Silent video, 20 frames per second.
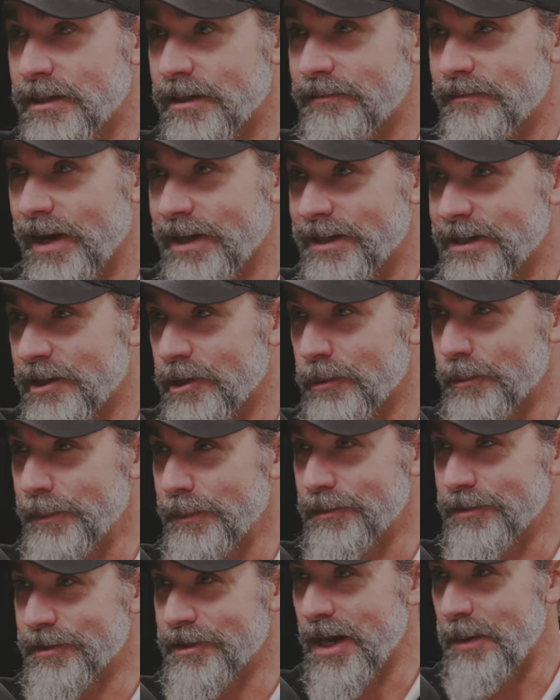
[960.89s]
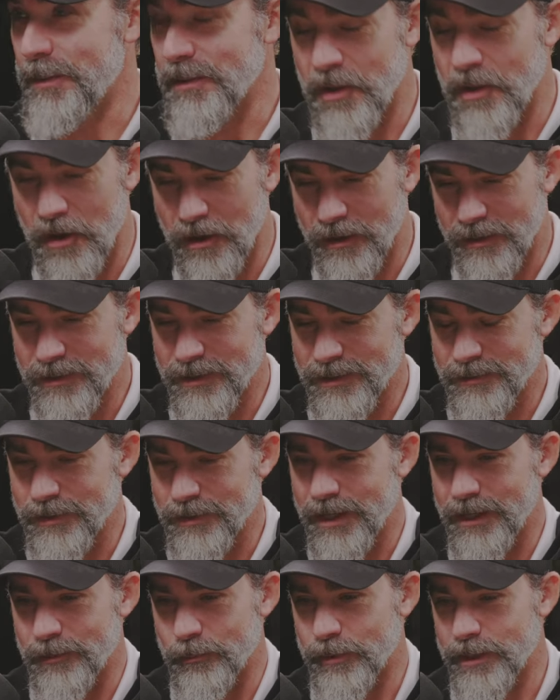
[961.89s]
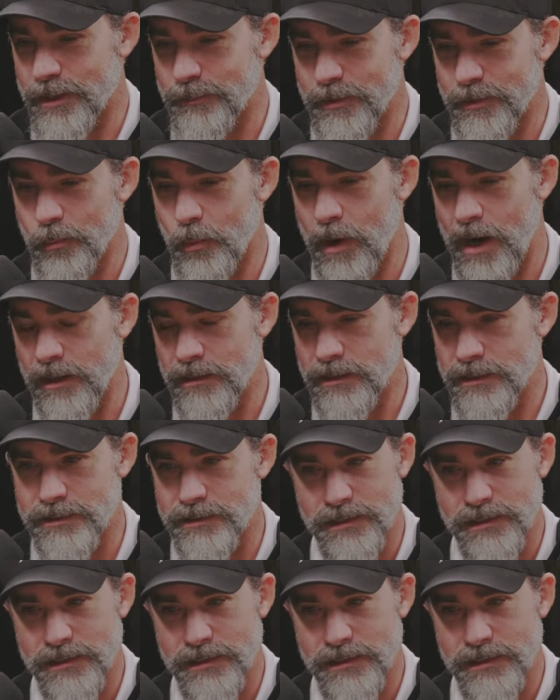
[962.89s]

and invited other people to come along, and and we had been wildly